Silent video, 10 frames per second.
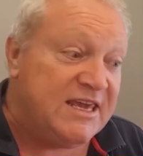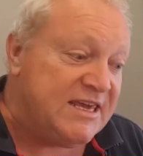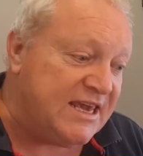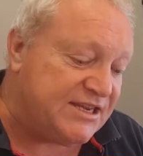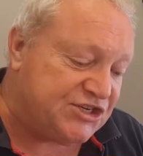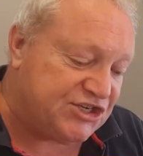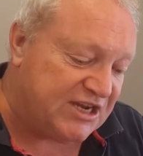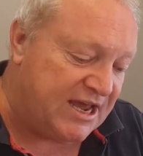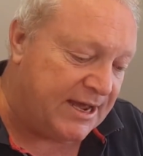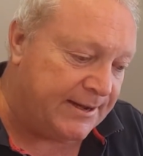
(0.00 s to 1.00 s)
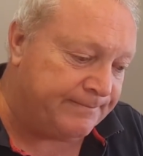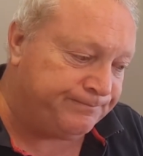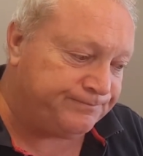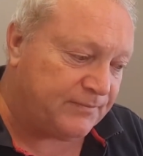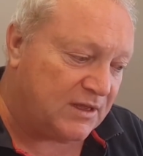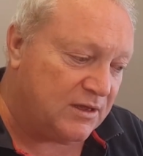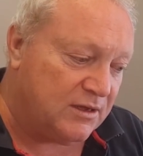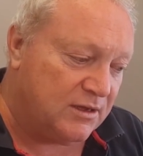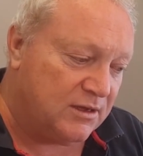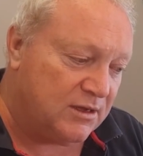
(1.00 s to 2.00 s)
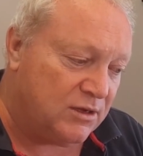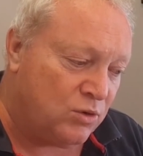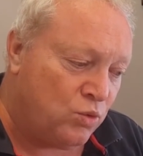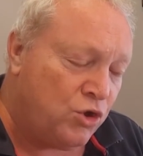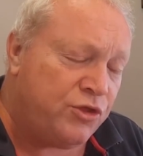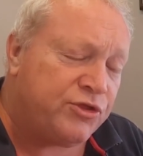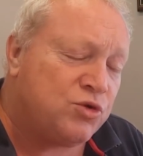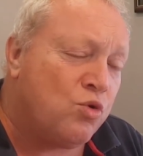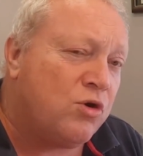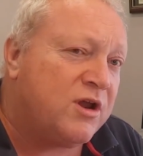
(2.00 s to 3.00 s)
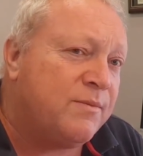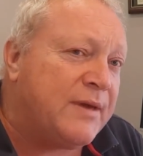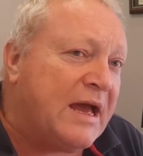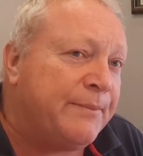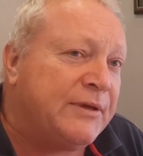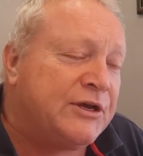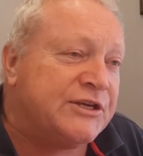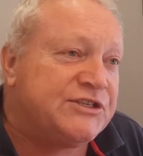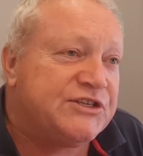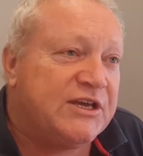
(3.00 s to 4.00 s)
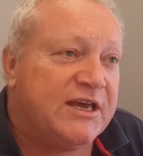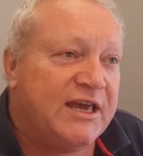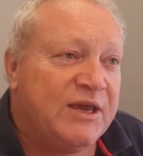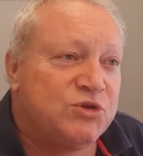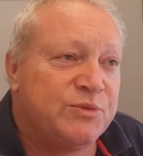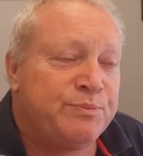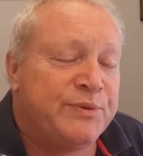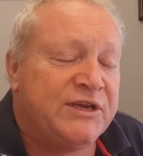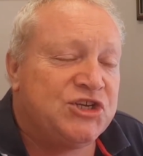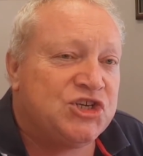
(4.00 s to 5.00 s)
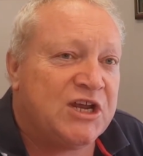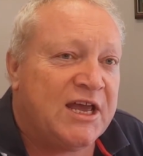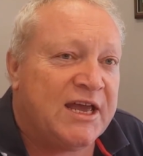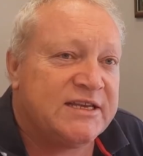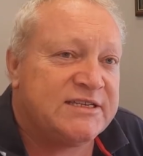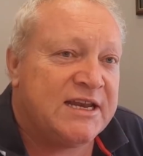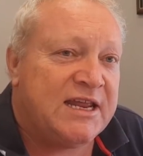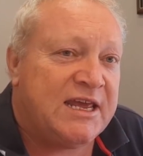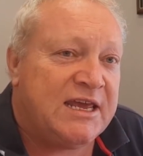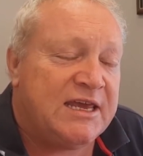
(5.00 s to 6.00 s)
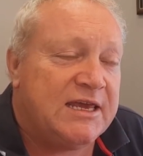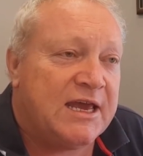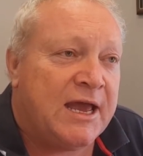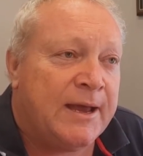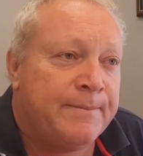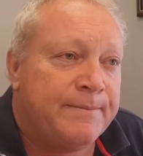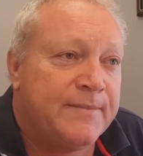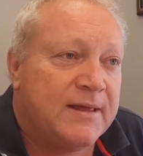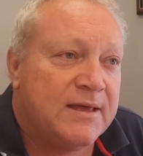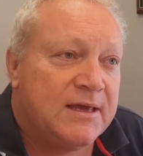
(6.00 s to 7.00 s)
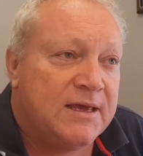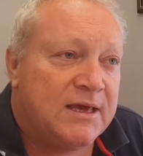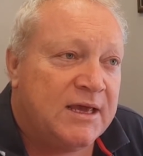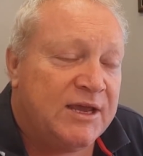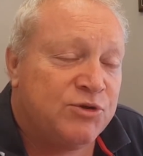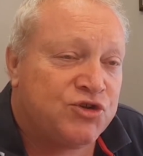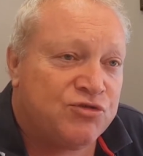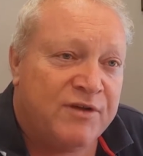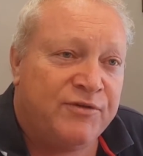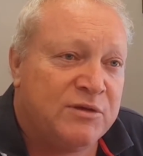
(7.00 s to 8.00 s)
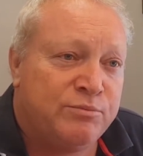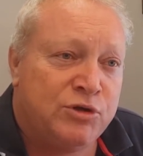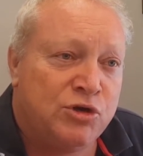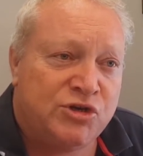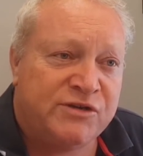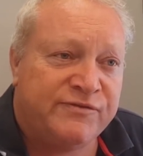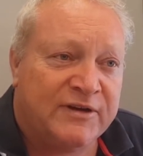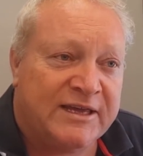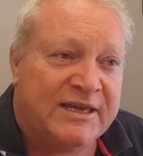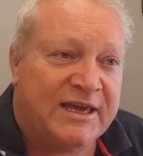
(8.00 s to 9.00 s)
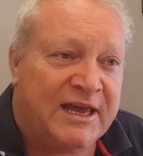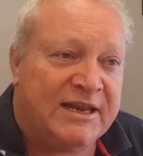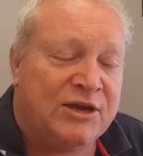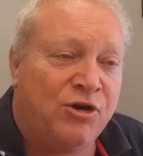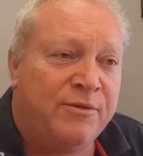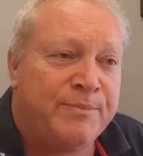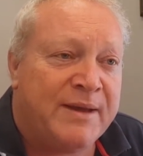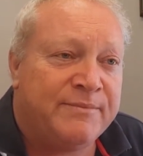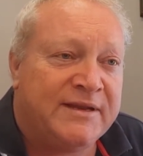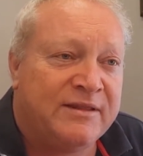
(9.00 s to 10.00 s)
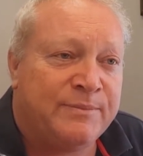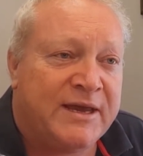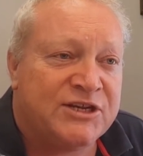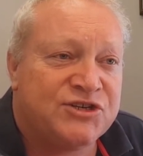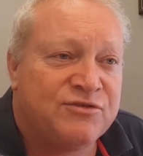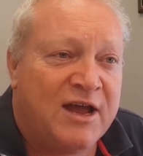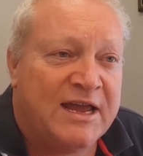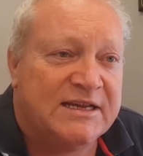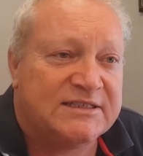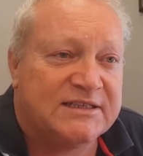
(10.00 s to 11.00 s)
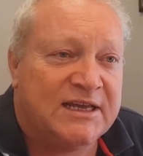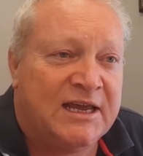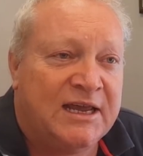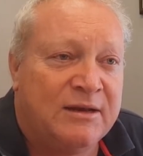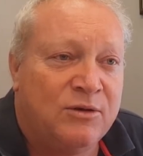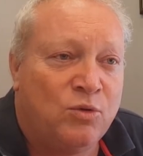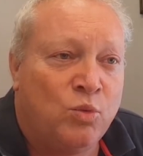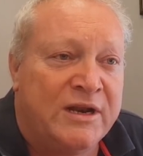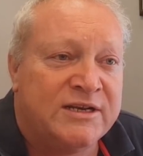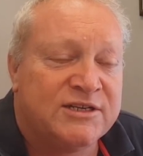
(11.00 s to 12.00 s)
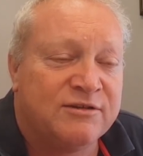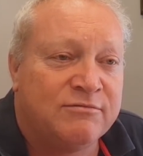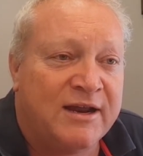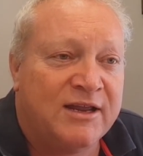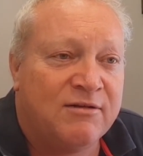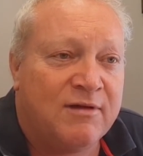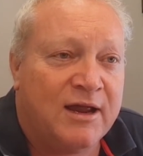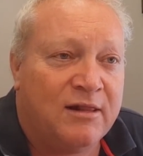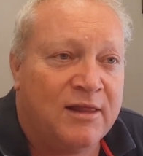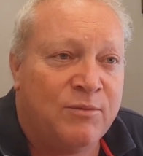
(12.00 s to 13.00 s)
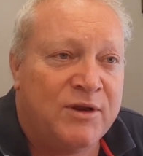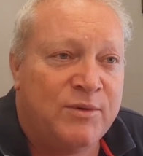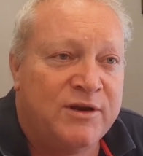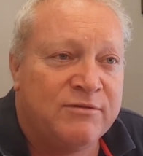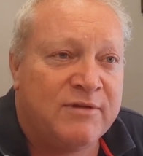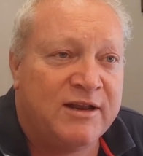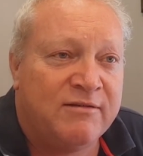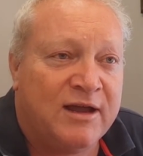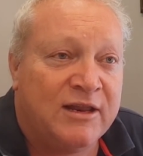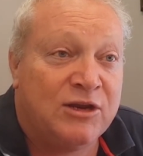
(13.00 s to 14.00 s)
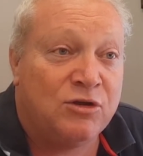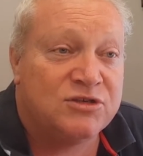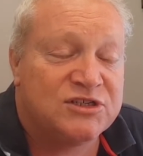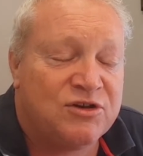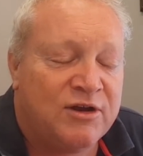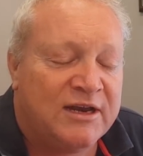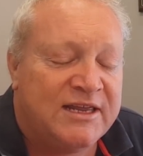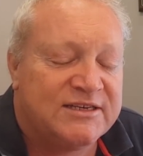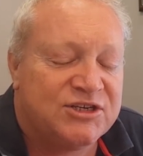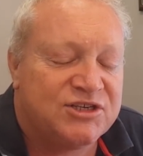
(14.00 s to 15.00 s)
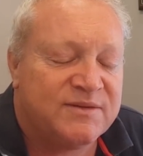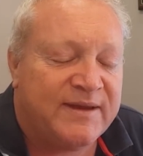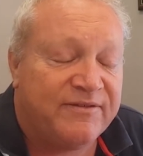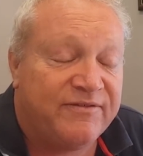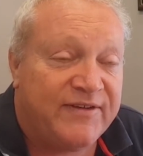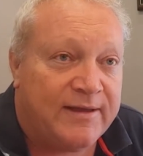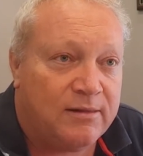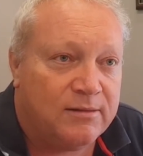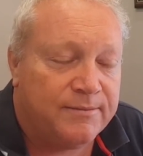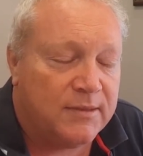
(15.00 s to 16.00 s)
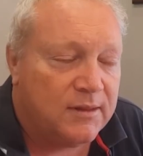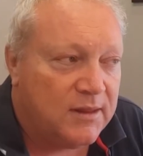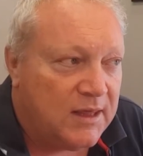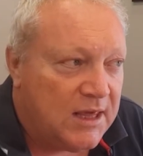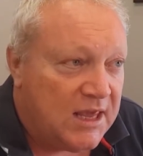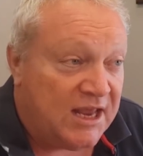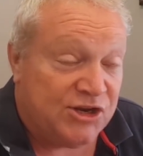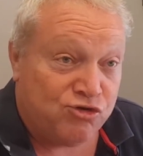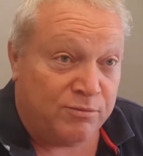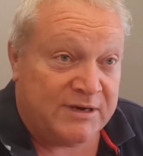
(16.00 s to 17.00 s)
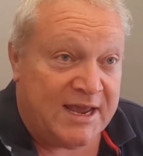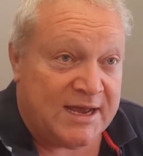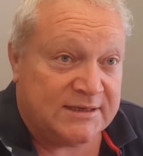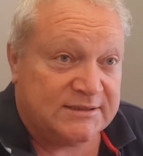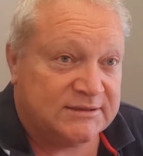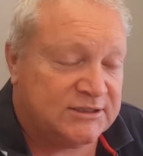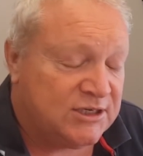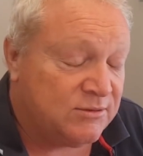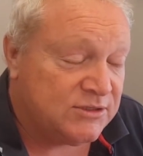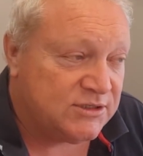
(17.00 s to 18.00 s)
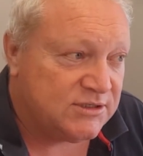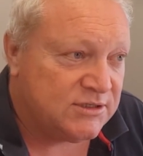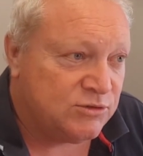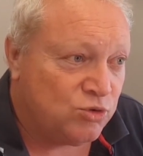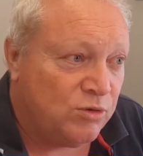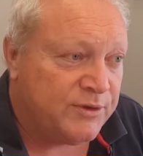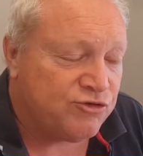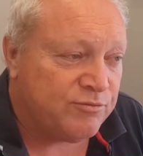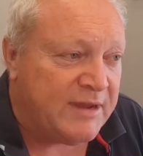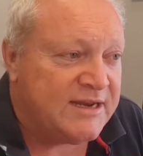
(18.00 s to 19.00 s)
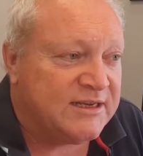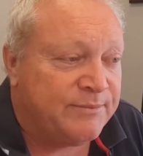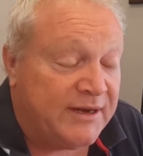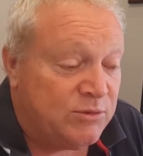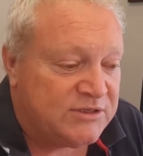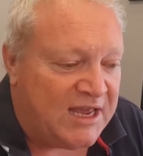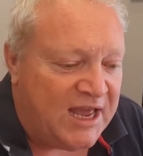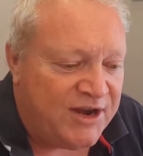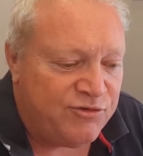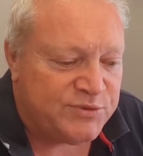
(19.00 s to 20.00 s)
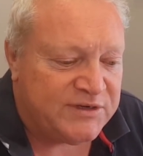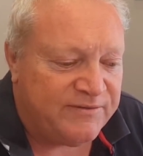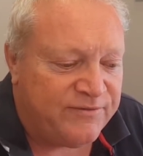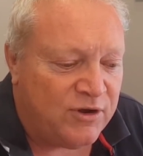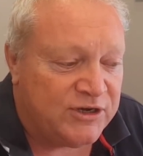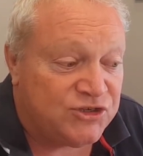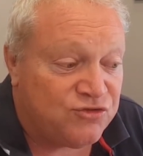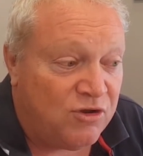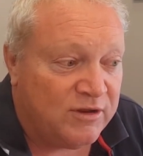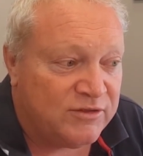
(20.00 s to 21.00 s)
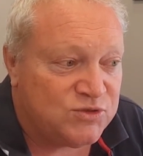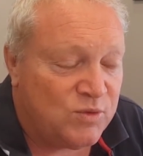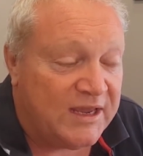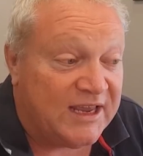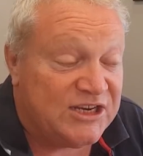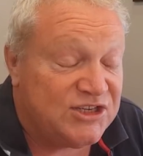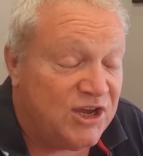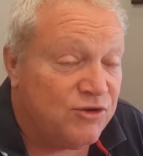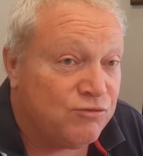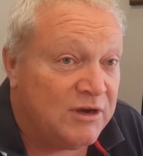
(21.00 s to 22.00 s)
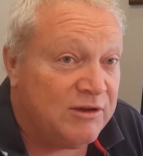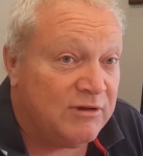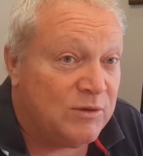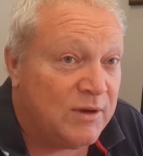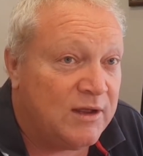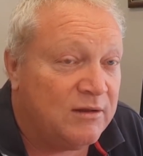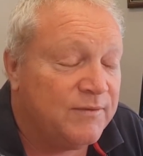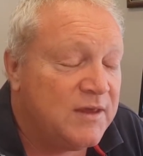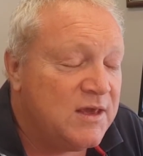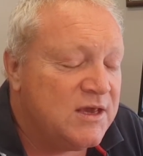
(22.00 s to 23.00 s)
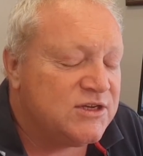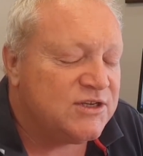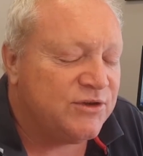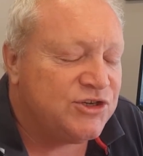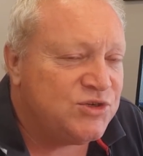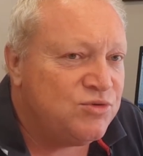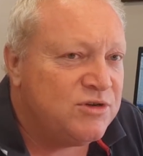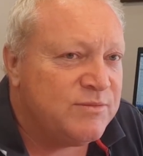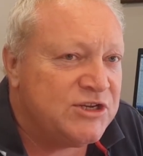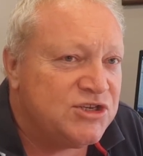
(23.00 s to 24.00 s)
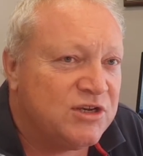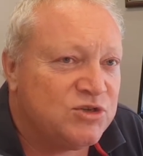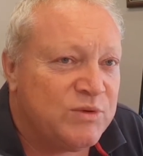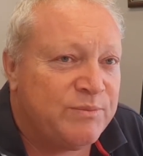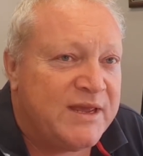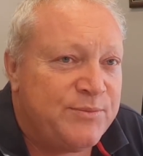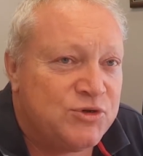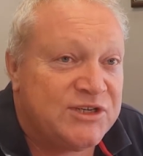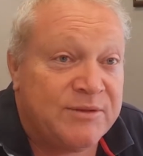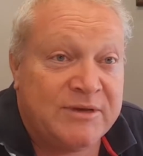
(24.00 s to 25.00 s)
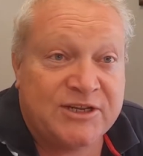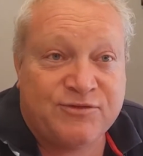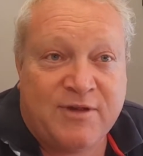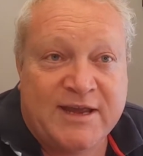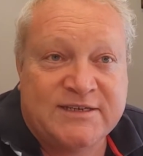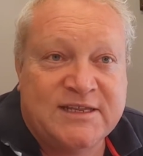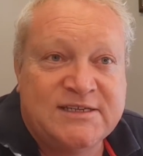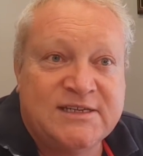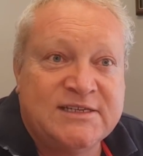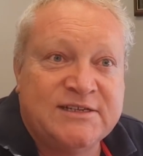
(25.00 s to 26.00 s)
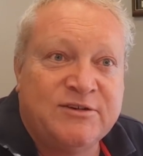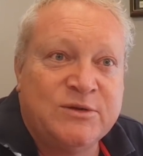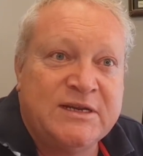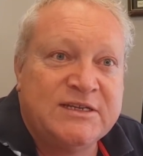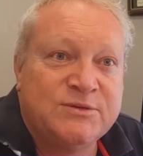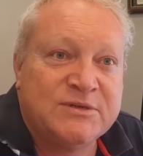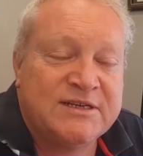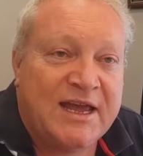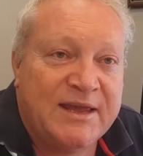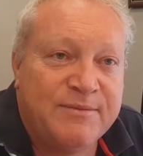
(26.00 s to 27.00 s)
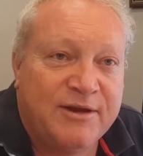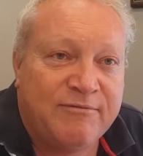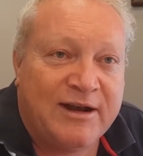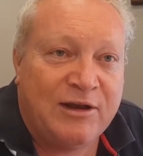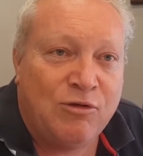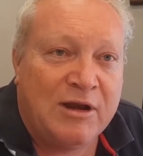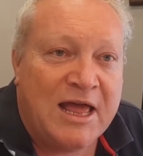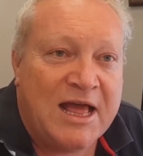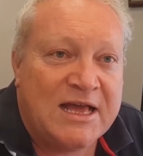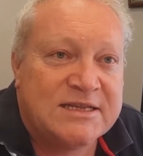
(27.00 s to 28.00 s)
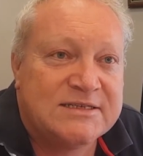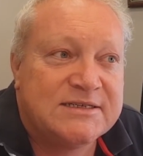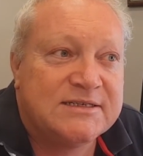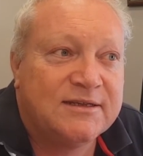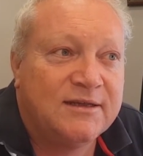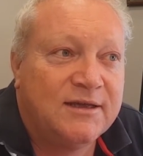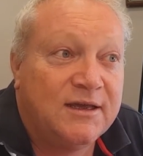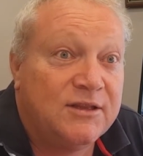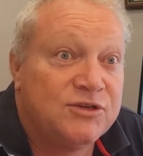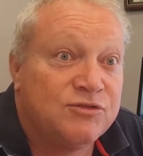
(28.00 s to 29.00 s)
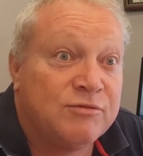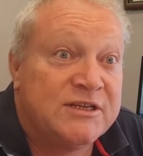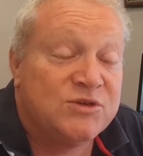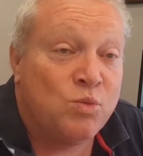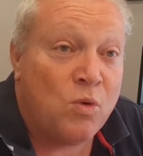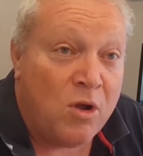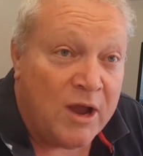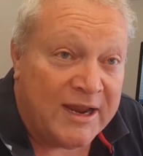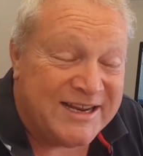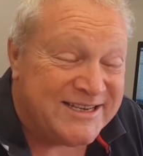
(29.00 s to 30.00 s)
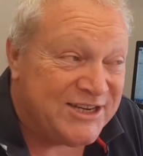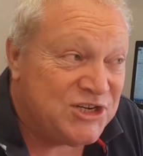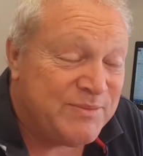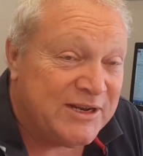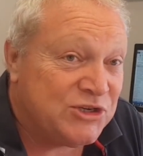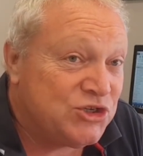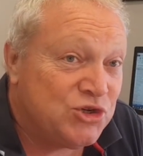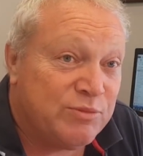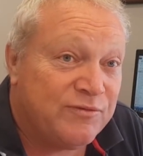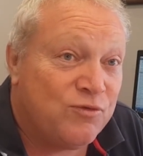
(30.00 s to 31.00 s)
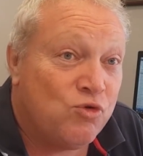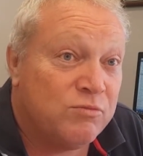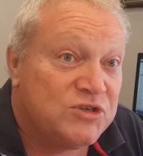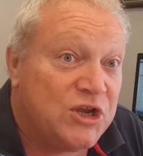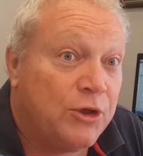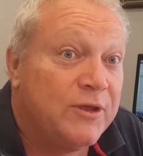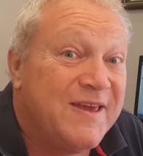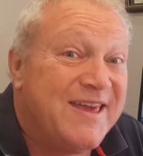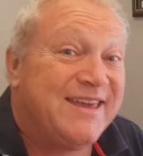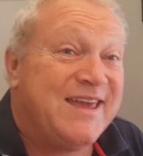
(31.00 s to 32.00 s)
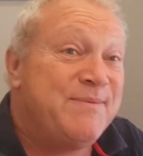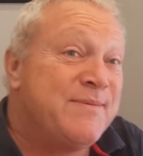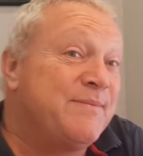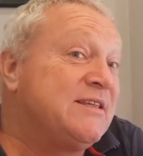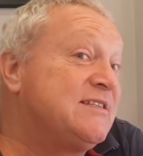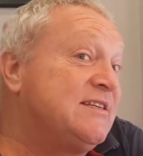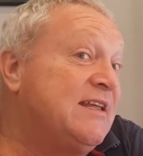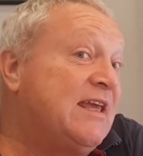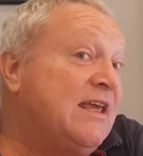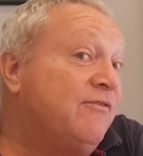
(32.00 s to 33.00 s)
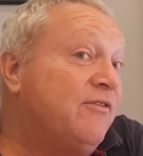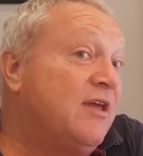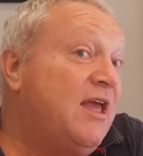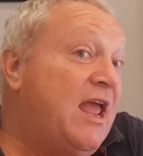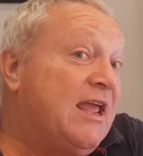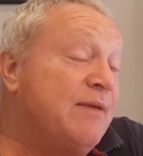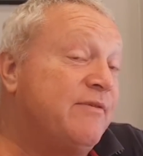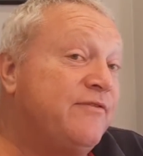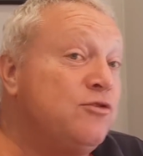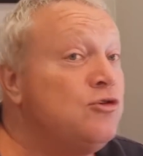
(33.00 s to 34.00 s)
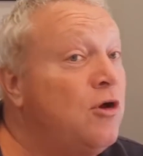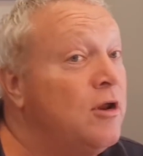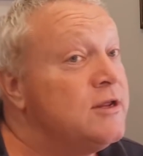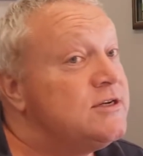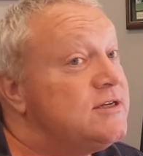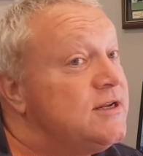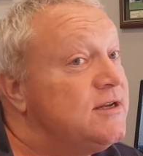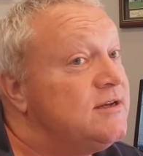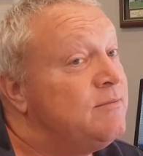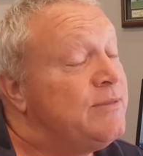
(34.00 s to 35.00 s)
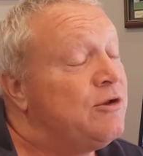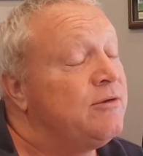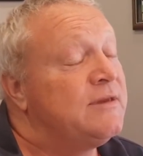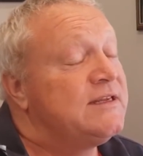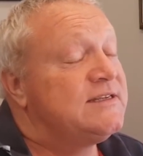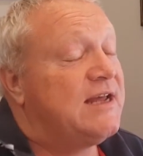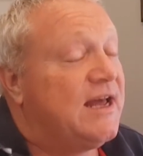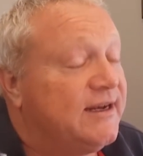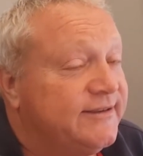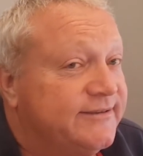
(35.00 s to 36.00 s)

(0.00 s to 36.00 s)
Yes, worth talking about because he was a big chance and he was travelling beautifully and he got a bump down the back straight and went into the running rail. And when he went into the running rail, he lost his hind legs and just about fell. And he dropped out. So it was all a bit dramatic, but he was 100% fine. He's trialling this week and he's going really, really well. So just wanted to mention it because when people see him next race and they see a 0 next to his name and run along last, there's a reason why, and he's actually been in super form. So keep him up your sleeve and keep a few dollars to bet on him next start.